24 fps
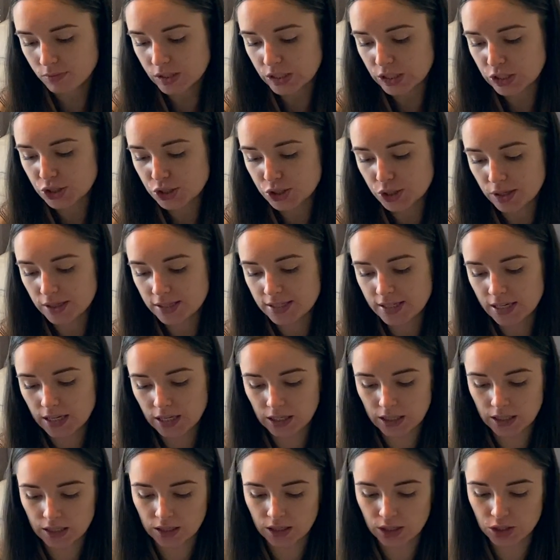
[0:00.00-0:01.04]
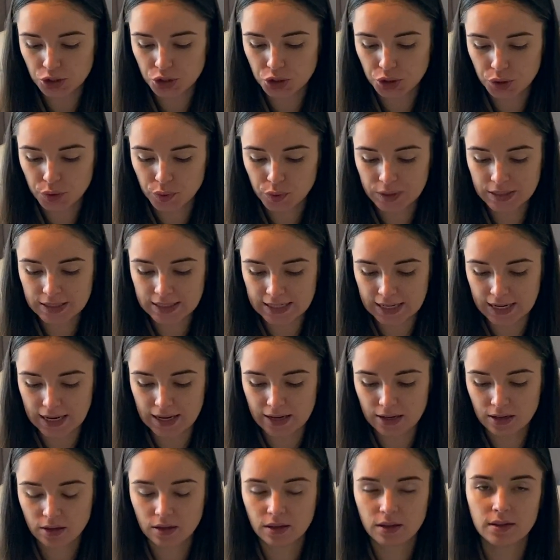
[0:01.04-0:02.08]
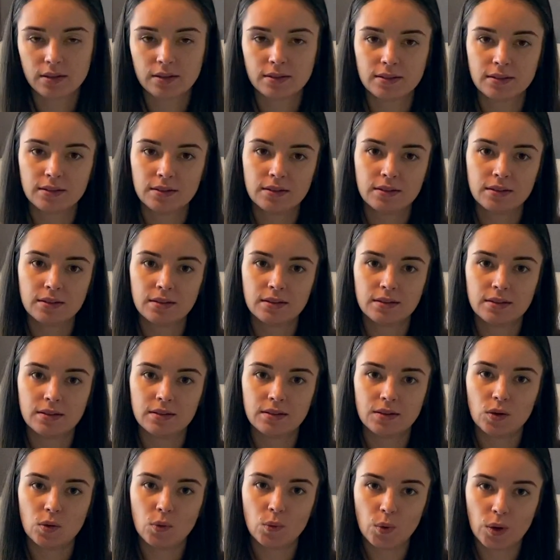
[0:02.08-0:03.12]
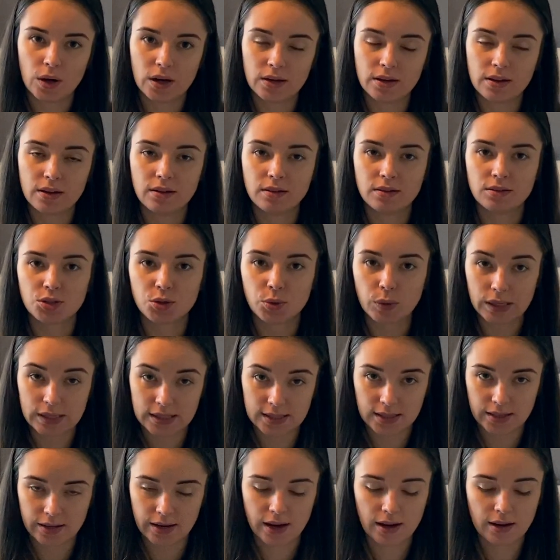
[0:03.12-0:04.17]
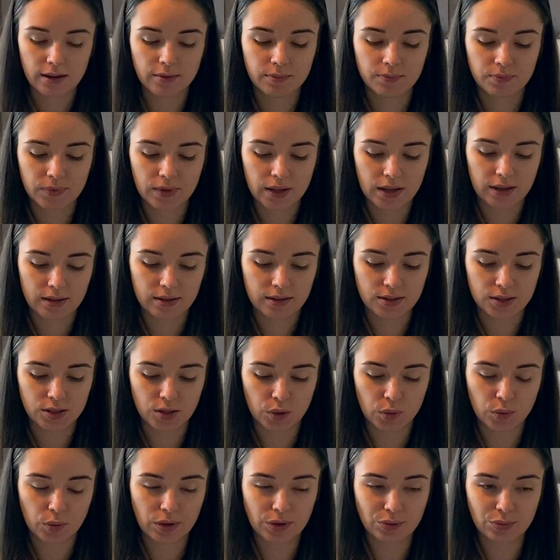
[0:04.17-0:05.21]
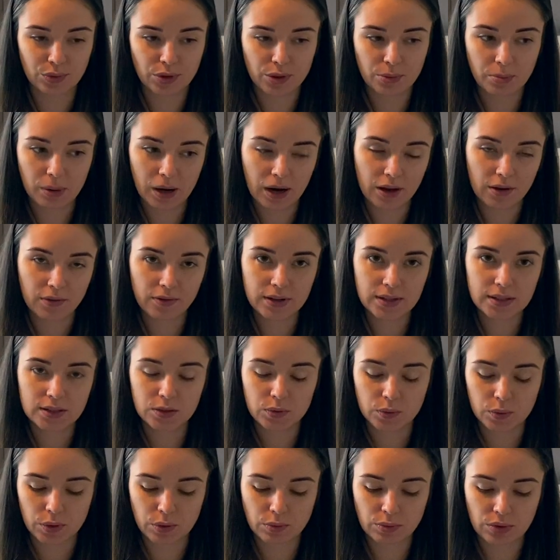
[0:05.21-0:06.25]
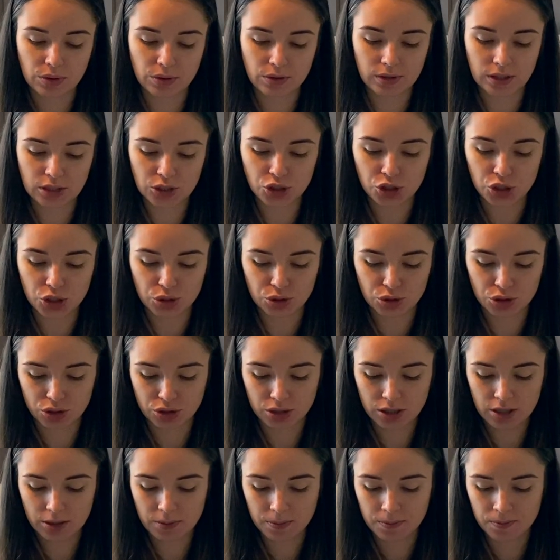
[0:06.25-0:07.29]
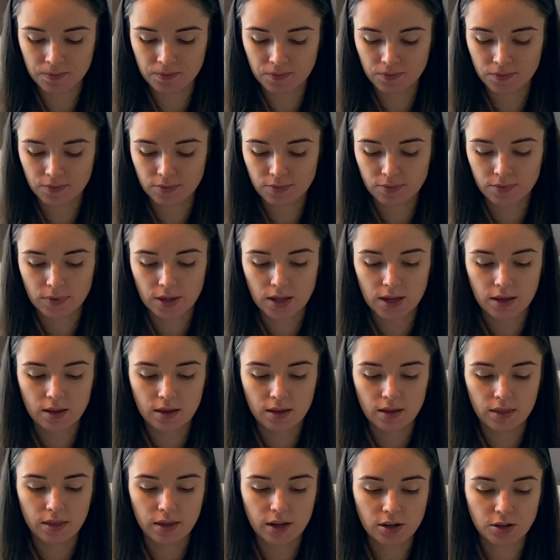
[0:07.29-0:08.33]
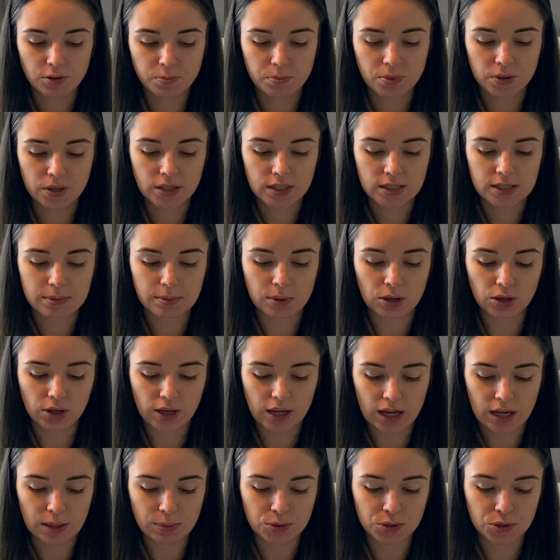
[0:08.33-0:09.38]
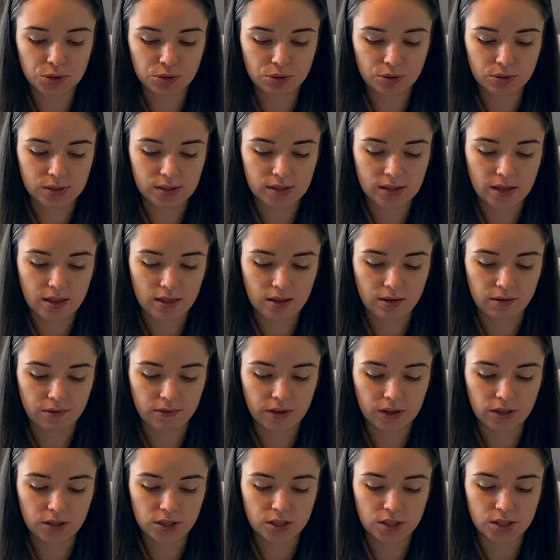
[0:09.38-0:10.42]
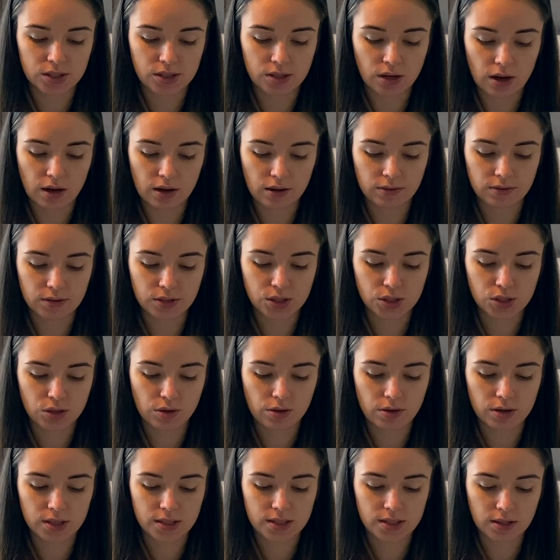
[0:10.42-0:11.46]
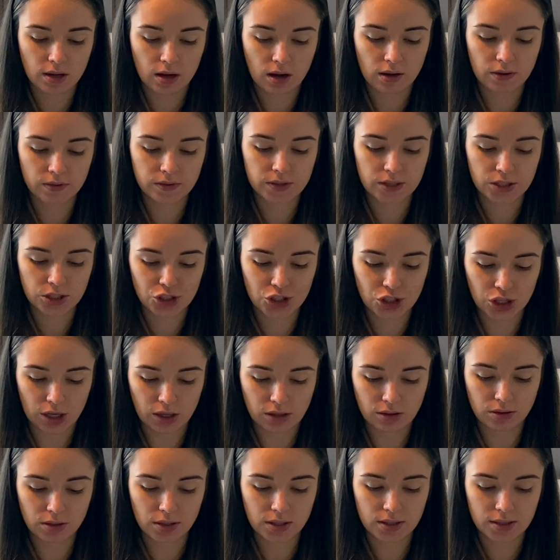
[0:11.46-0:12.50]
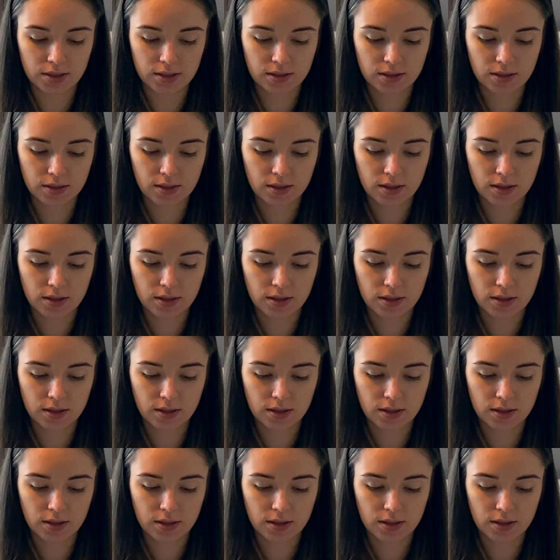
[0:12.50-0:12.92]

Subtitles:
So I take 2 a day, 1 twice a day. So 1 with breakfast, 1 with lunch usually. They're pretty small capsules and they're very soft, so they're soft gels.